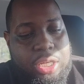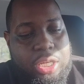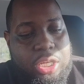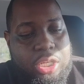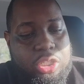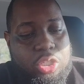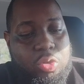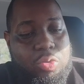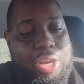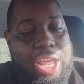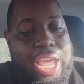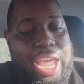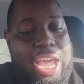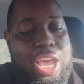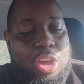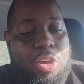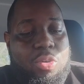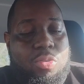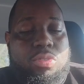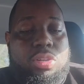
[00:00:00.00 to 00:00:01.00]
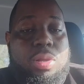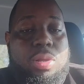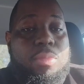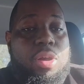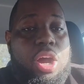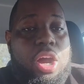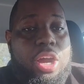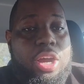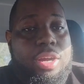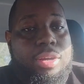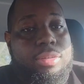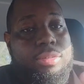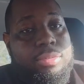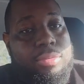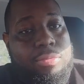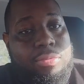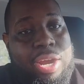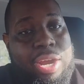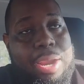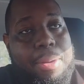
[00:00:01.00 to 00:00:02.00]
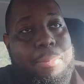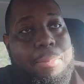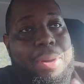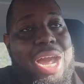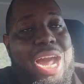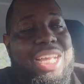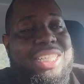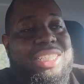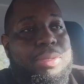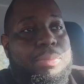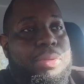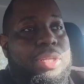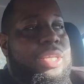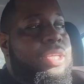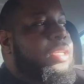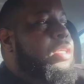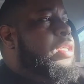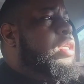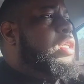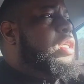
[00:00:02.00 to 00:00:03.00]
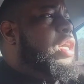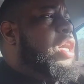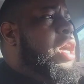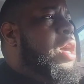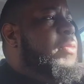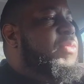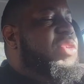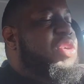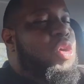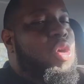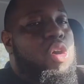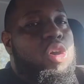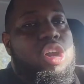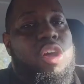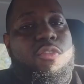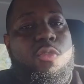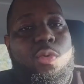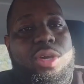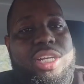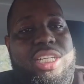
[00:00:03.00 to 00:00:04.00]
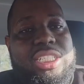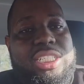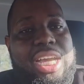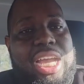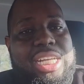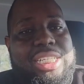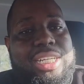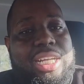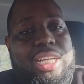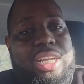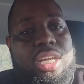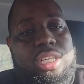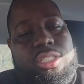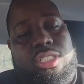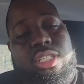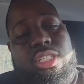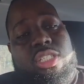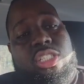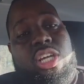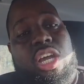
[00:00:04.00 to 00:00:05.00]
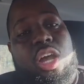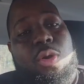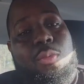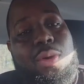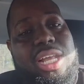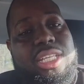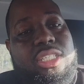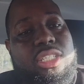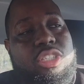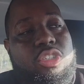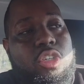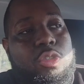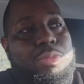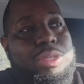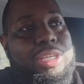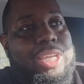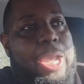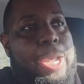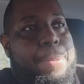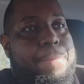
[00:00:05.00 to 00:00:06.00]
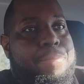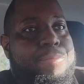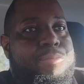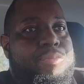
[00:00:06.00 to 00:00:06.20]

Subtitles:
So now, Lamar, right, possibly, if we're going off of what Deshaun Watson got,